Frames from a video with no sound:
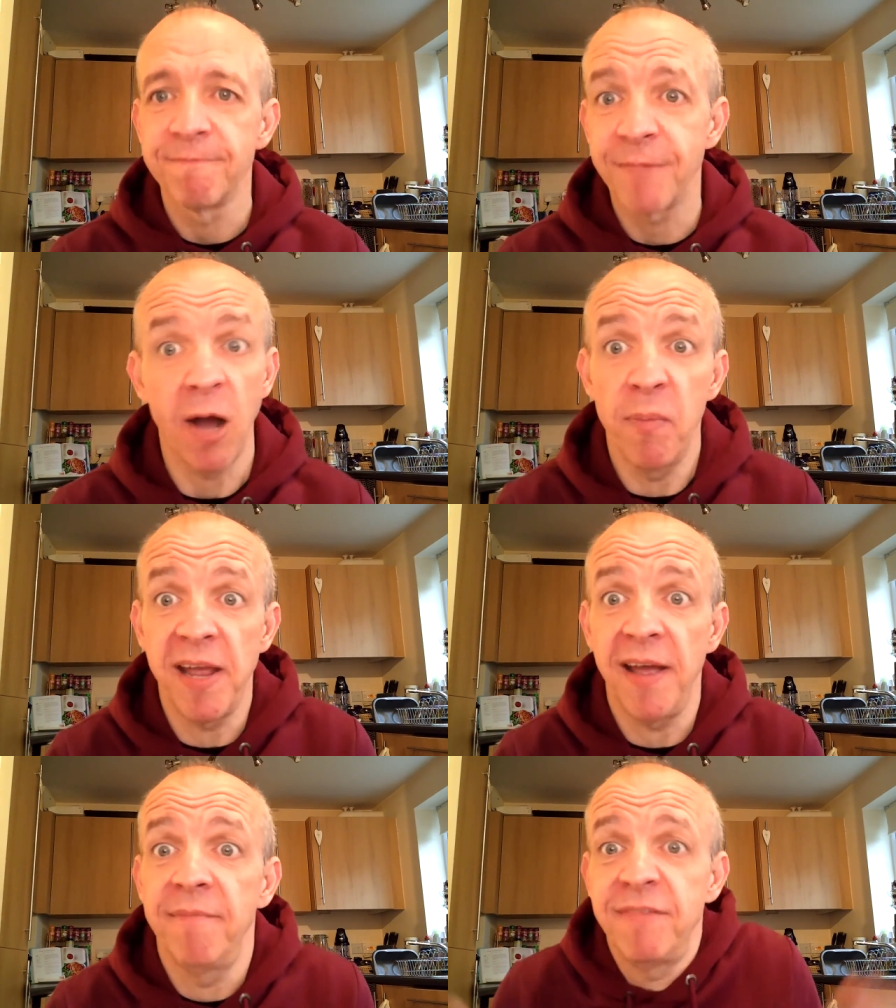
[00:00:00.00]
That would be
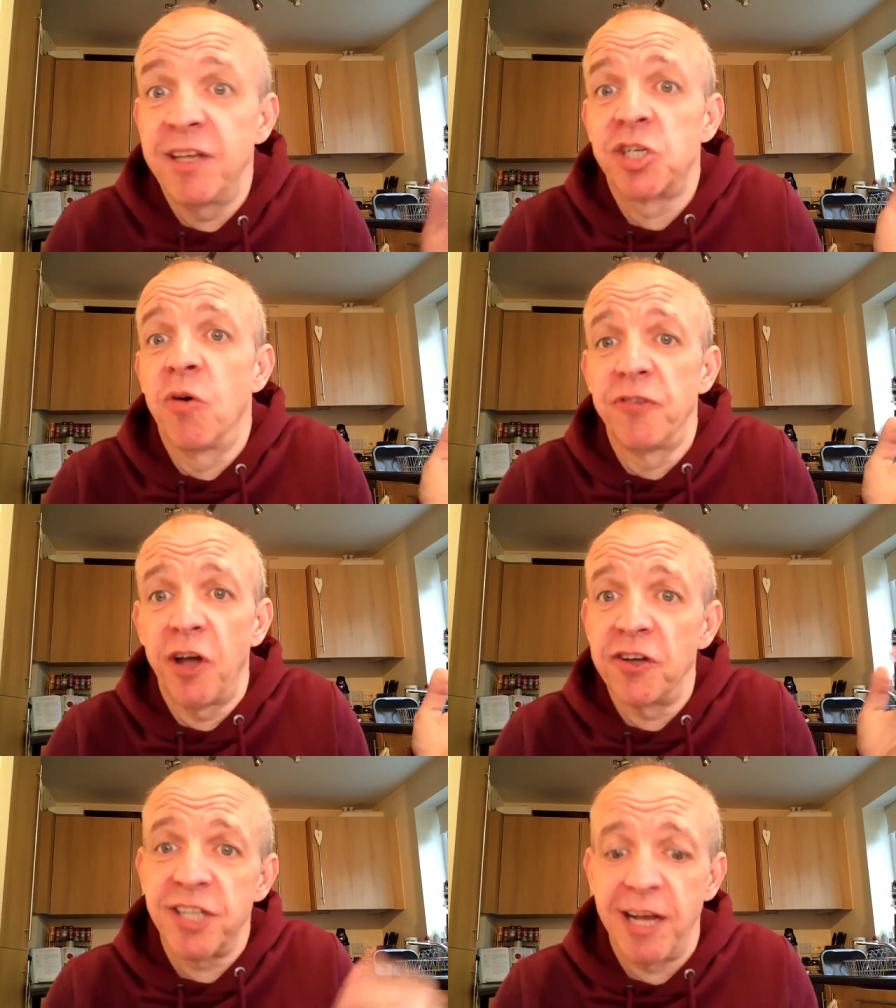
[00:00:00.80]
it. The Sean
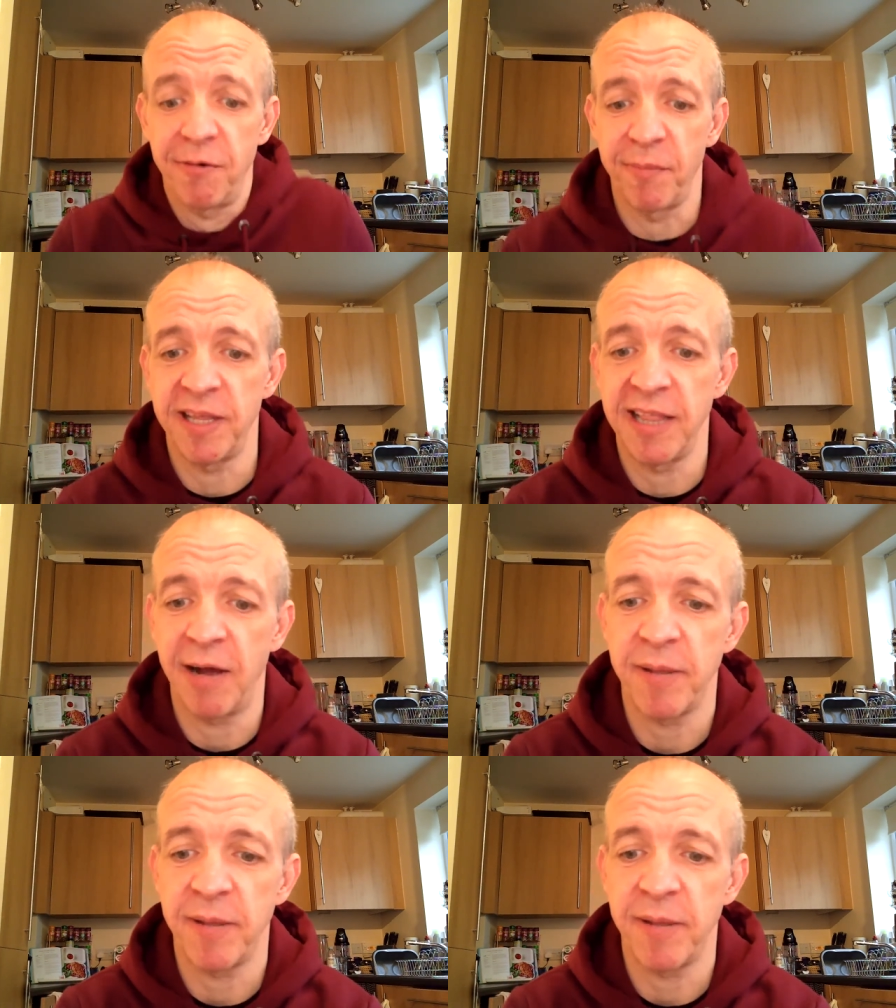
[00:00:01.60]
Dyche, that would be that